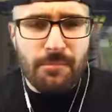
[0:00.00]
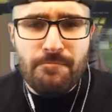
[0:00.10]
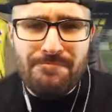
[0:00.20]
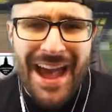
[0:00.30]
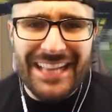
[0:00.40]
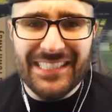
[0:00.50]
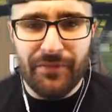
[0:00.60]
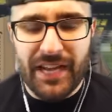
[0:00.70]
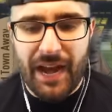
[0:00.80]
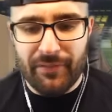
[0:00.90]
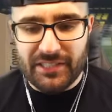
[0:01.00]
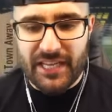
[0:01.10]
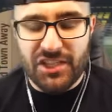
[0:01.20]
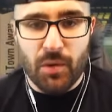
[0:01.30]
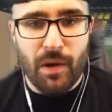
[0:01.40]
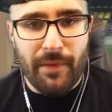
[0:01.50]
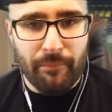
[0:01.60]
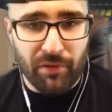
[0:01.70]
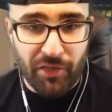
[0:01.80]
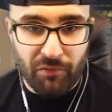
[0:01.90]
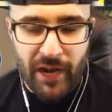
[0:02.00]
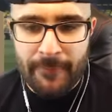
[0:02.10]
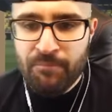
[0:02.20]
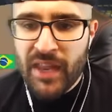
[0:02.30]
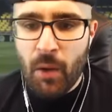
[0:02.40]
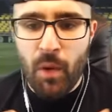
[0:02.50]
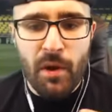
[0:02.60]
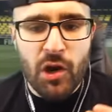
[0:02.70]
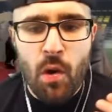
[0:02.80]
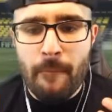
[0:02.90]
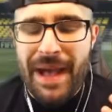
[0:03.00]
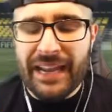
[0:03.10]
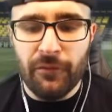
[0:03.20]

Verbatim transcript: massive conversation with my brother, right? And we were going back